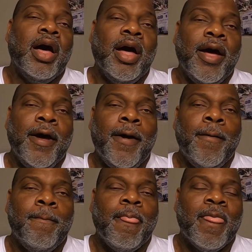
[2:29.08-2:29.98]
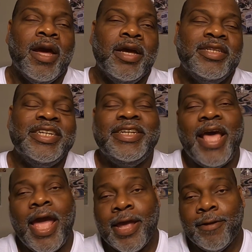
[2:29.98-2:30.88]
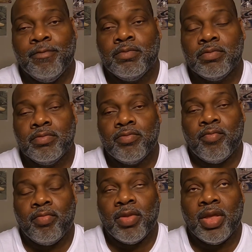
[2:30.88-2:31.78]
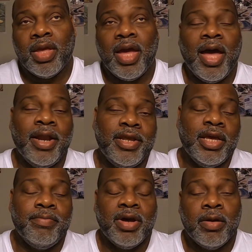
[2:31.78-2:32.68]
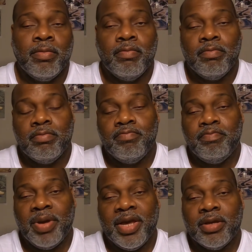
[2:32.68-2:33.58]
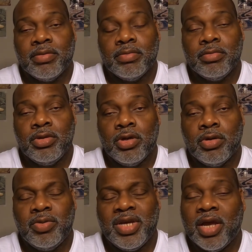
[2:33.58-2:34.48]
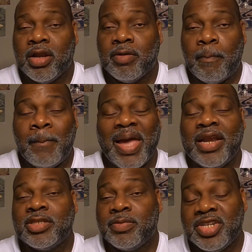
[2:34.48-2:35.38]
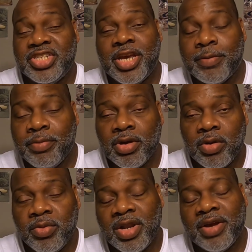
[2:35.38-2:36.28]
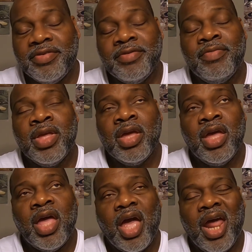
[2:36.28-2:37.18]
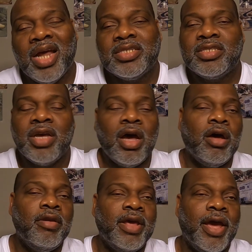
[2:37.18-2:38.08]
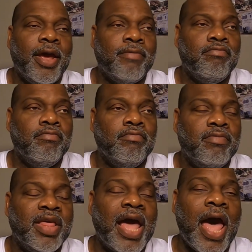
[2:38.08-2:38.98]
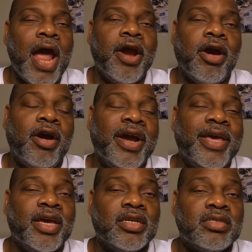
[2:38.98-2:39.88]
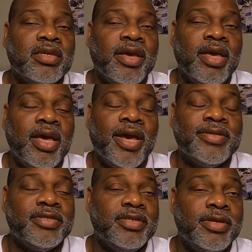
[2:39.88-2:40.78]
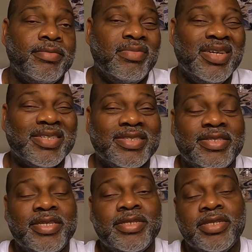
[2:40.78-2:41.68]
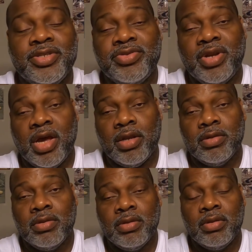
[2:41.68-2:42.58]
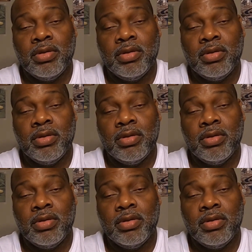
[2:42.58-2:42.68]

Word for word: Um, today I did my bank, you know, what they call it, balance my checkbook or whatever. And I saw that the IRS has sent me a $600